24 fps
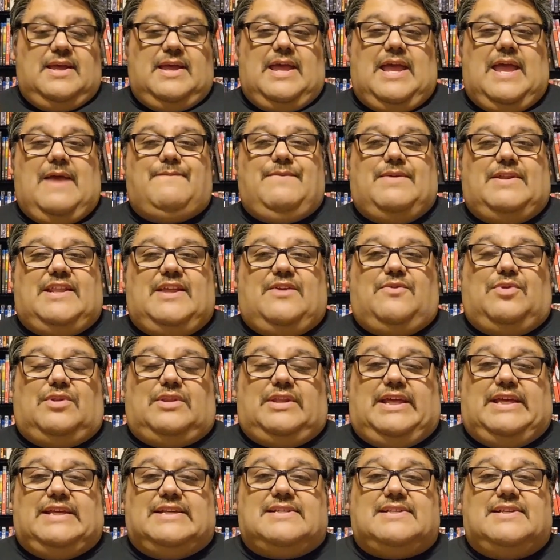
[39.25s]
MVD
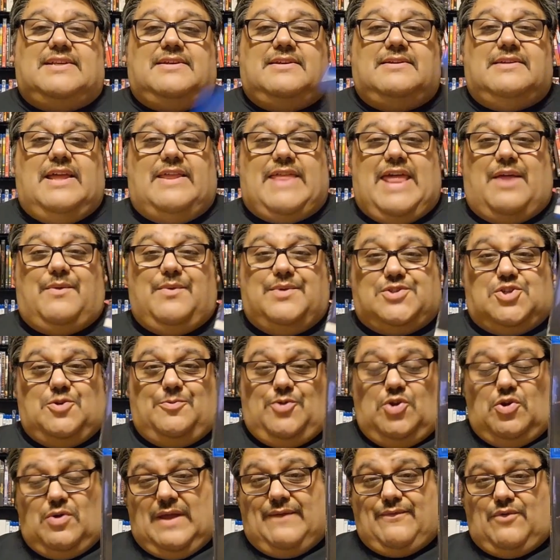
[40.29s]
release, and that was their
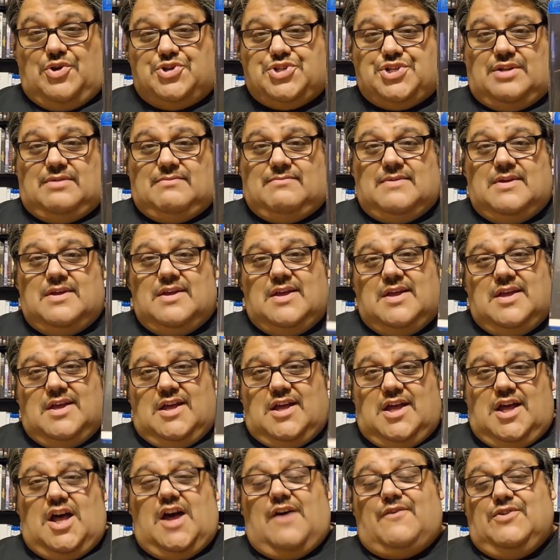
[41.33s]
Blu-ray version
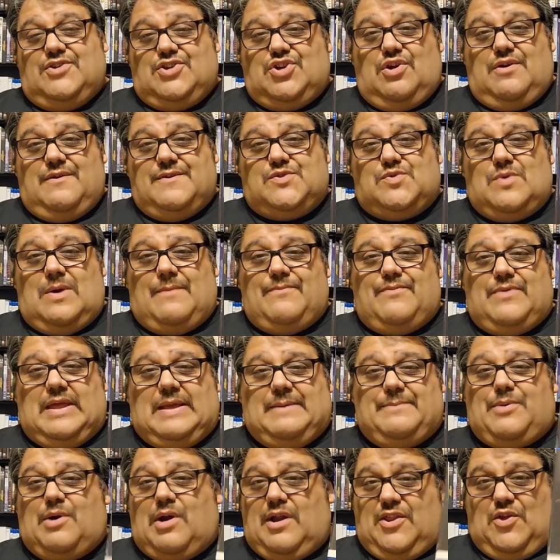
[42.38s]
of Return of Swamp Thing,
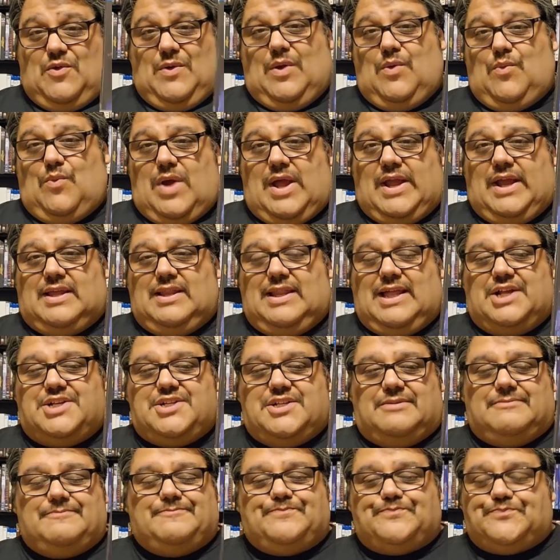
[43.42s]
part of the Rewind
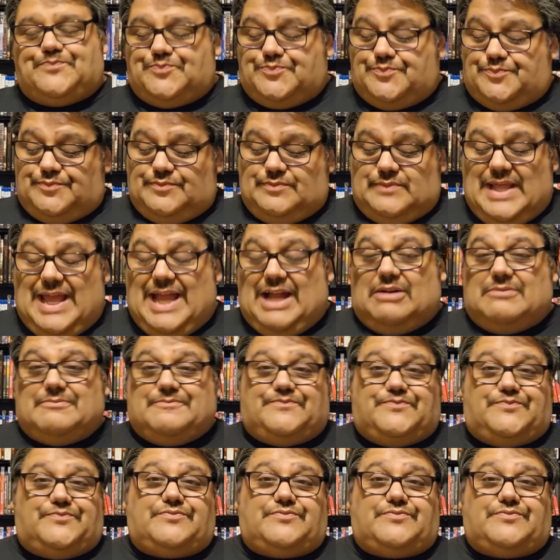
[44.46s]
collection. Now,